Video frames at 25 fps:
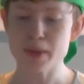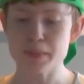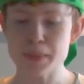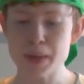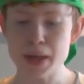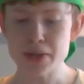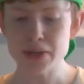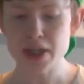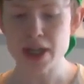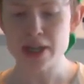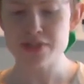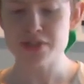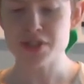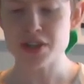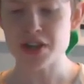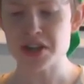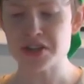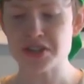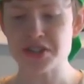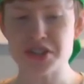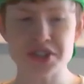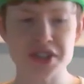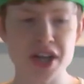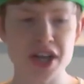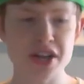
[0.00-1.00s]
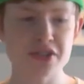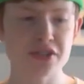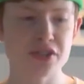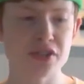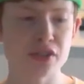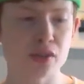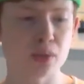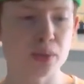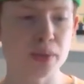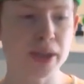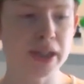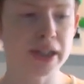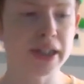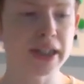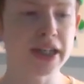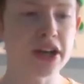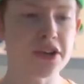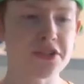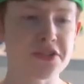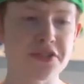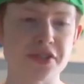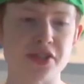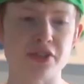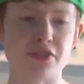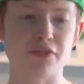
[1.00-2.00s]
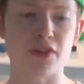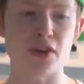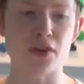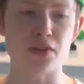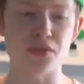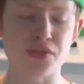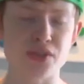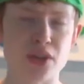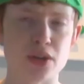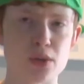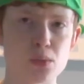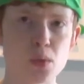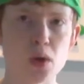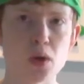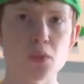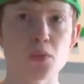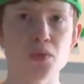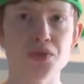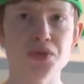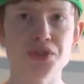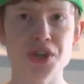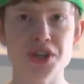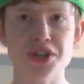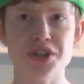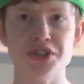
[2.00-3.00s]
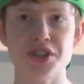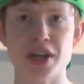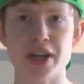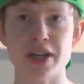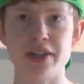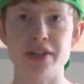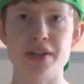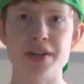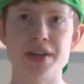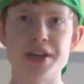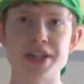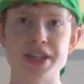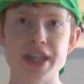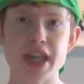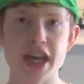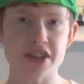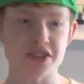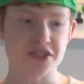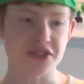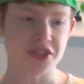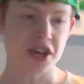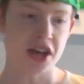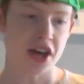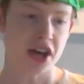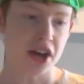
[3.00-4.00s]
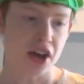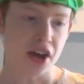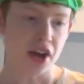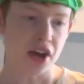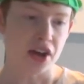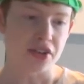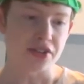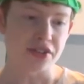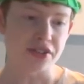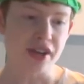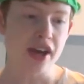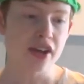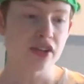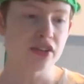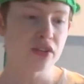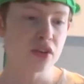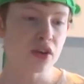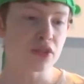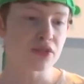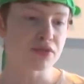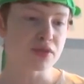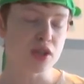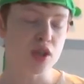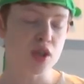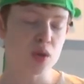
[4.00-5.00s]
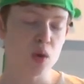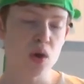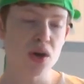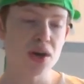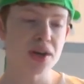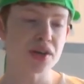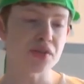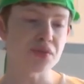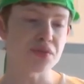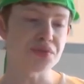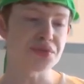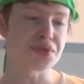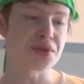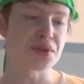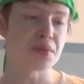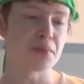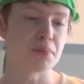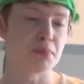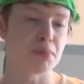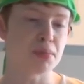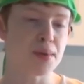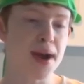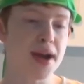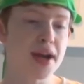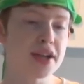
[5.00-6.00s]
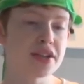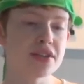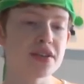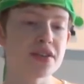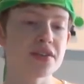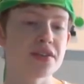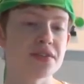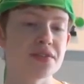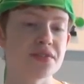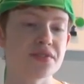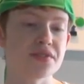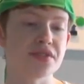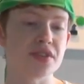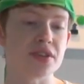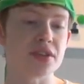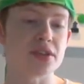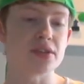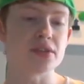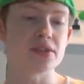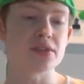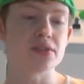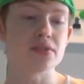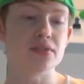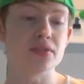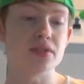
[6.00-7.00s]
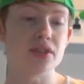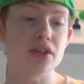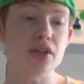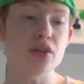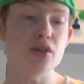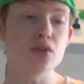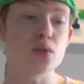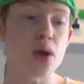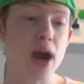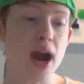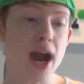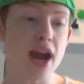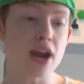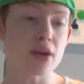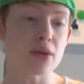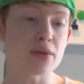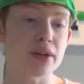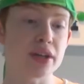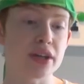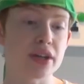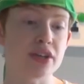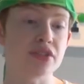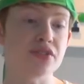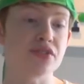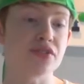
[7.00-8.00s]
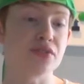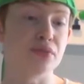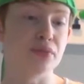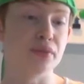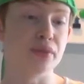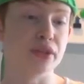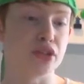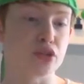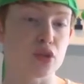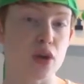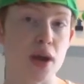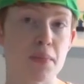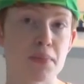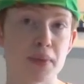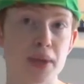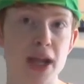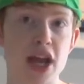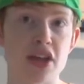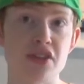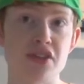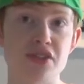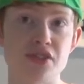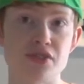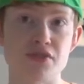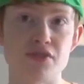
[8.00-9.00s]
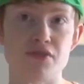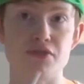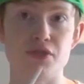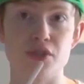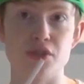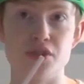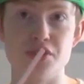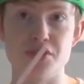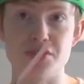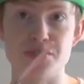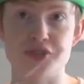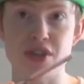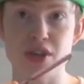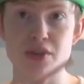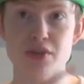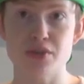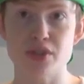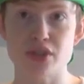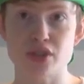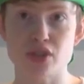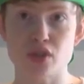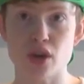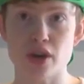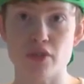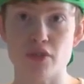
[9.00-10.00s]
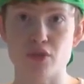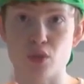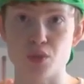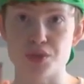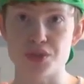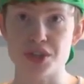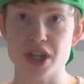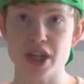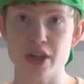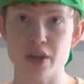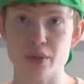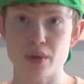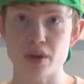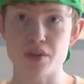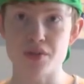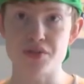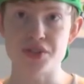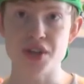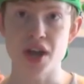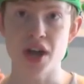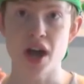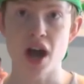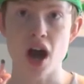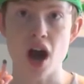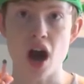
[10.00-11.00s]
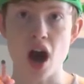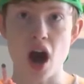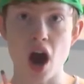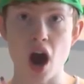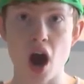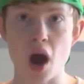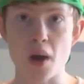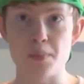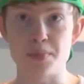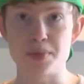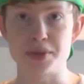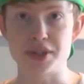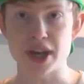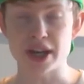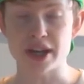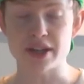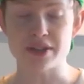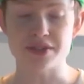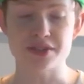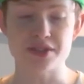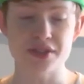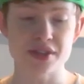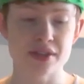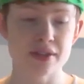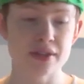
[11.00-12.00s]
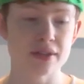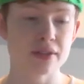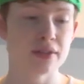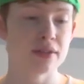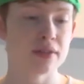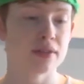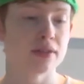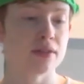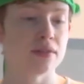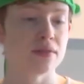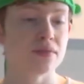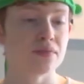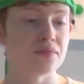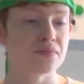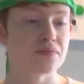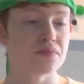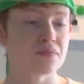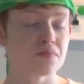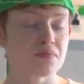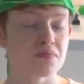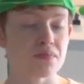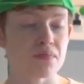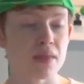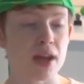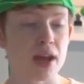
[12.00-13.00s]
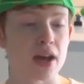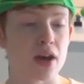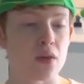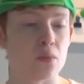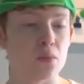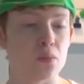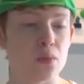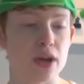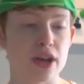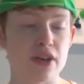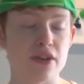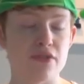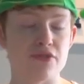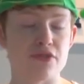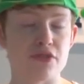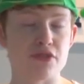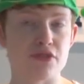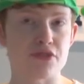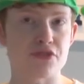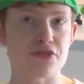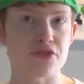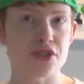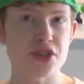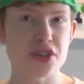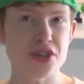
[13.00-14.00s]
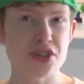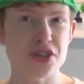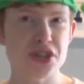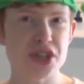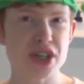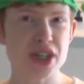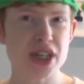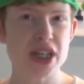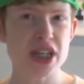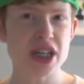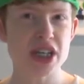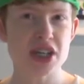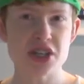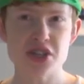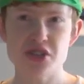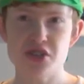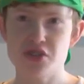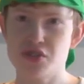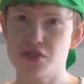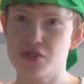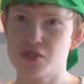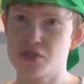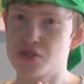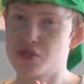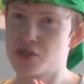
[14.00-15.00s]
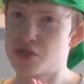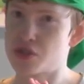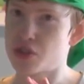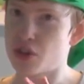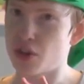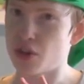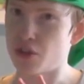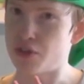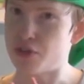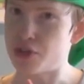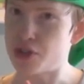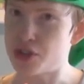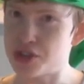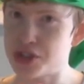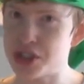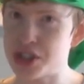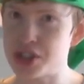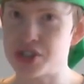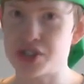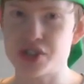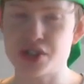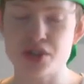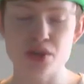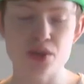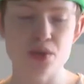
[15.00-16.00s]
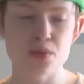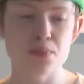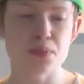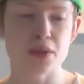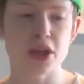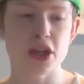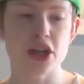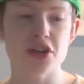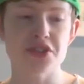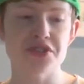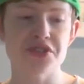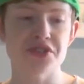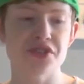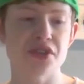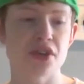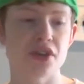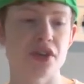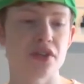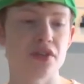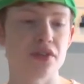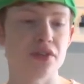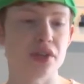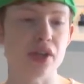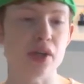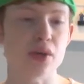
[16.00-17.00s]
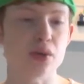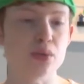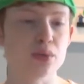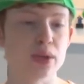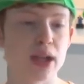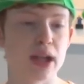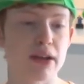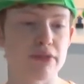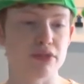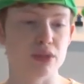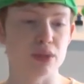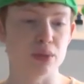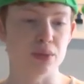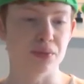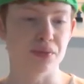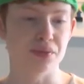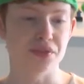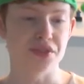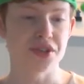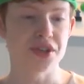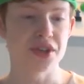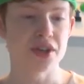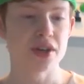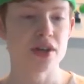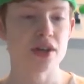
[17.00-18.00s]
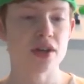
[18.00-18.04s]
about that. I just had to quickly answer the phone. So what was I saying? Yes, Den of Trials, brand new area to the Drablands for Zelda Triforce Heroes update, with thirty to thirty-two plus new levels.